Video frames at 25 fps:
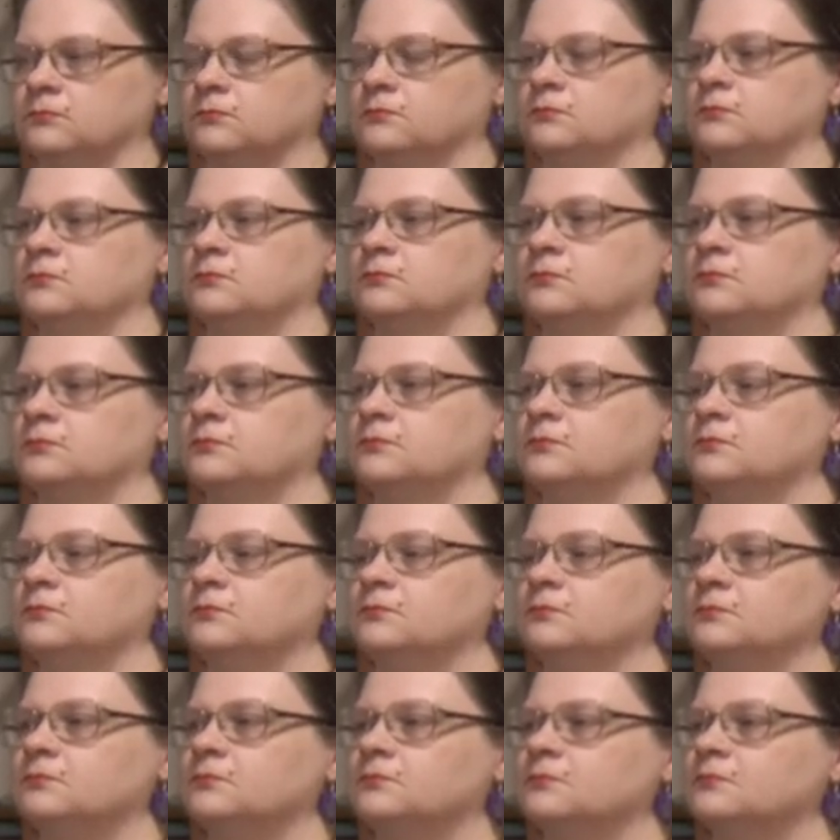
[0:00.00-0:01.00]

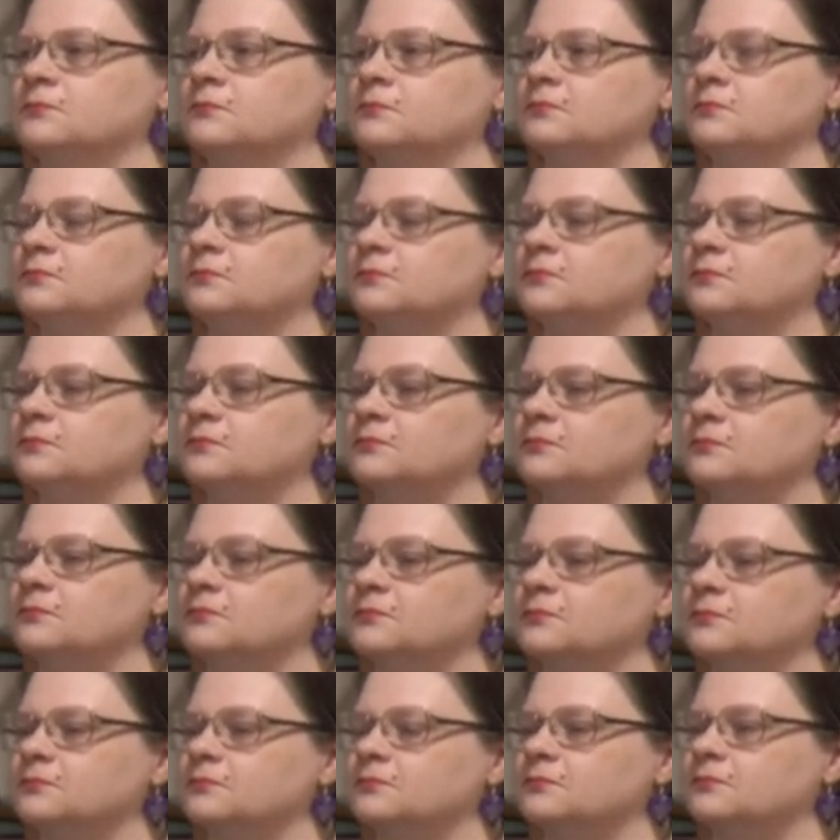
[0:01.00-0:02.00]

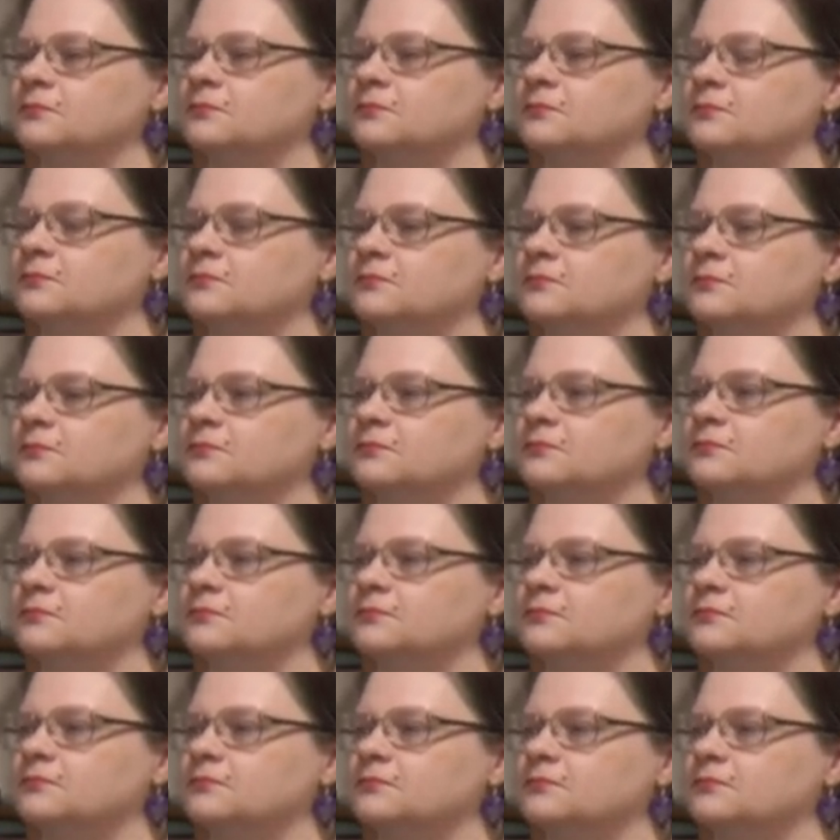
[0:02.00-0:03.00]
This person isn't speaking.